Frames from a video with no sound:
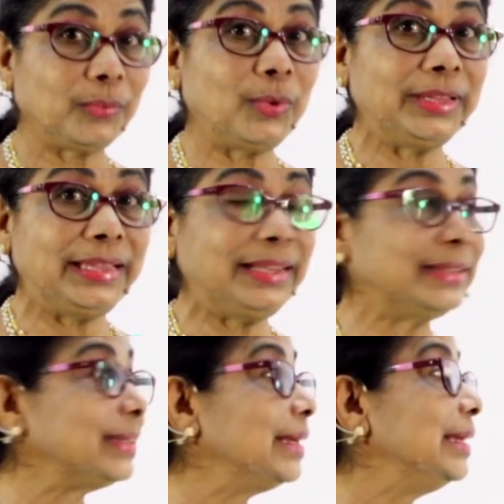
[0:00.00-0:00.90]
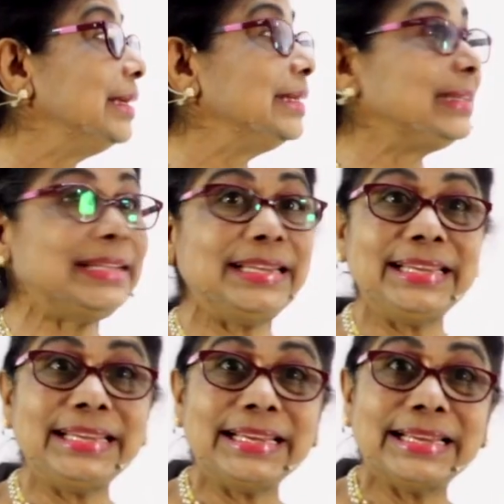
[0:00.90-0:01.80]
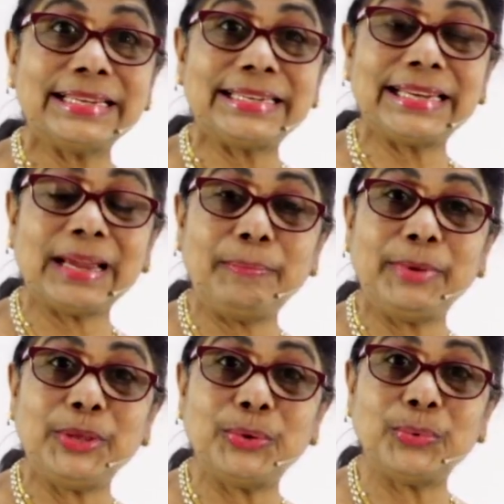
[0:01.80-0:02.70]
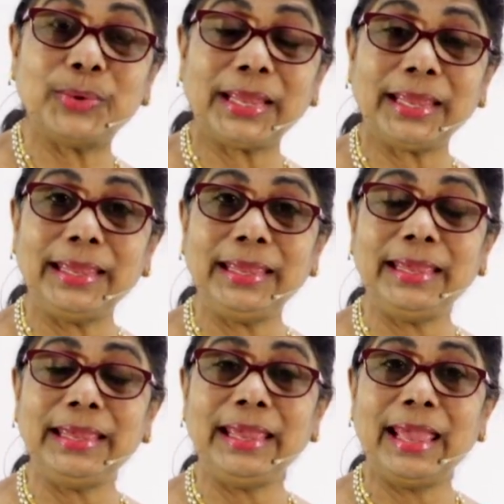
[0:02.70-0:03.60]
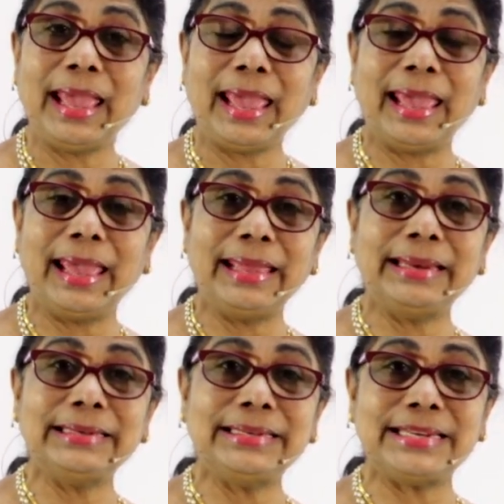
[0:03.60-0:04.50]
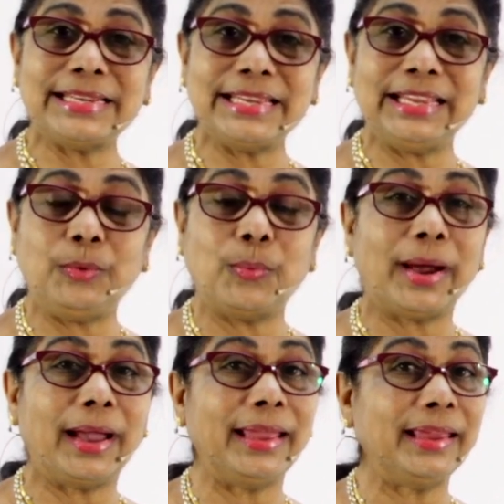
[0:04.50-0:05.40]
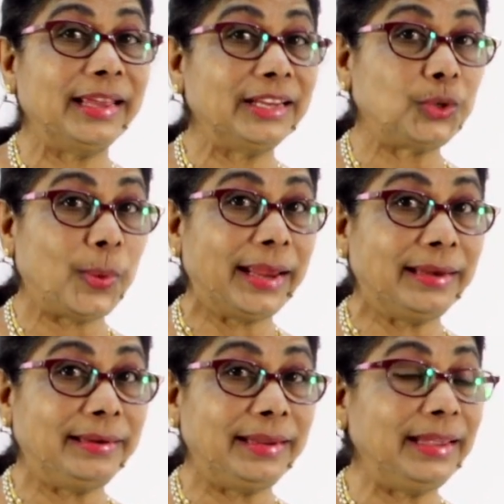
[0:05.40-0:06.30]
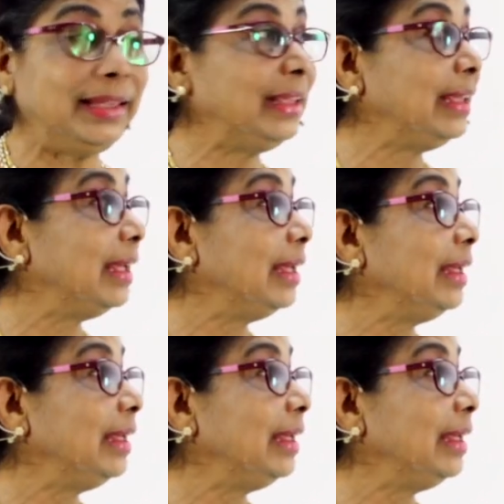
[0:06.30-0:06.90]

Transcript: What is this? T W E N T Y. twenty.